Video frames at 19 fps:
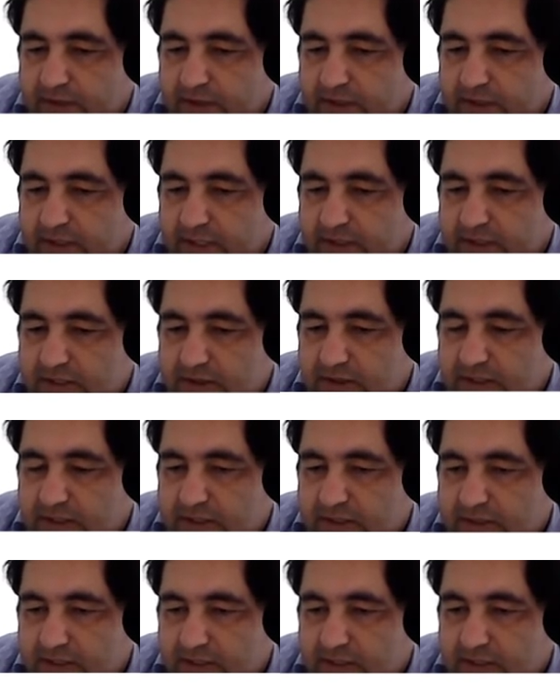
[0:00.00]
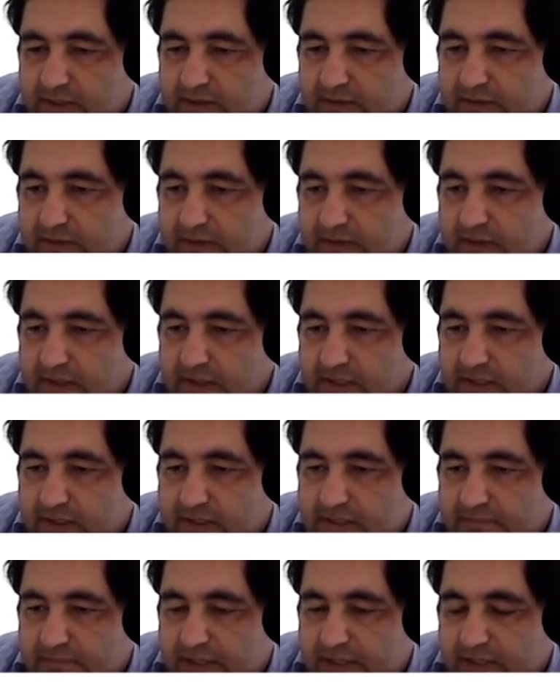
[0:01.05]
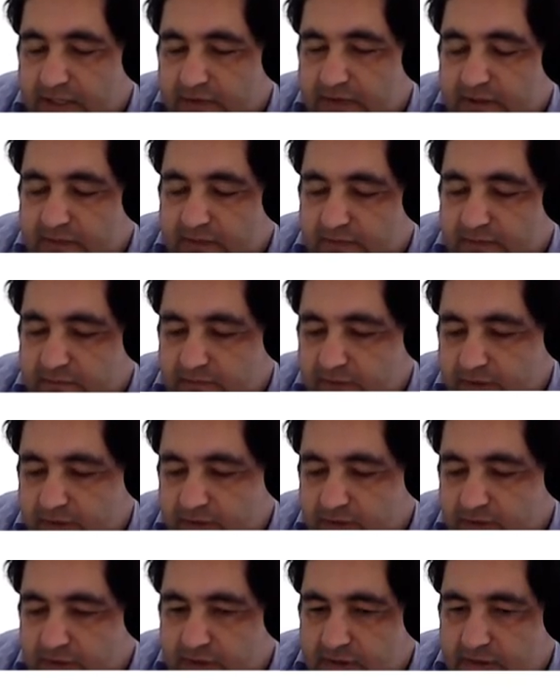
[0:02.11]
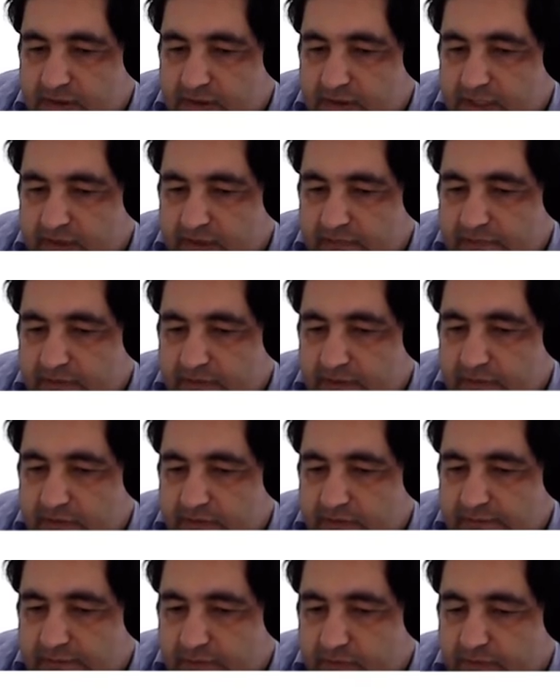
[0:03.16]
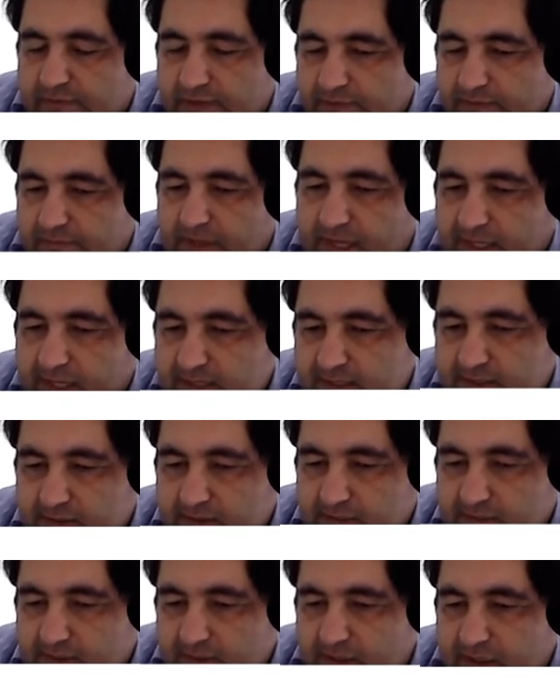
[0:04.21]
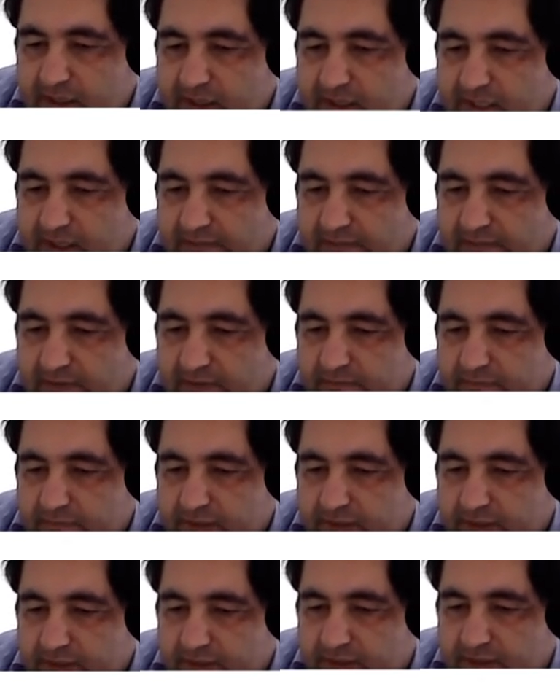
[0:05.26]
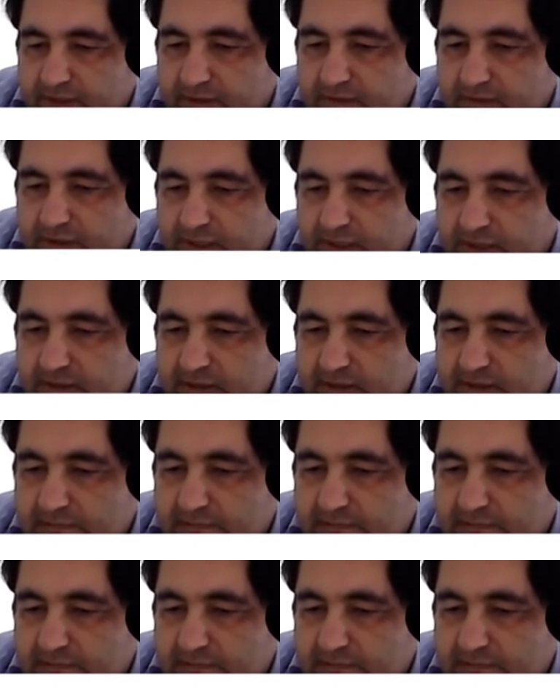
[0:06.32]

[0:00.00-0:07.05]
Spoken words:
as you can see, is about 10 volt for V max, and V min equals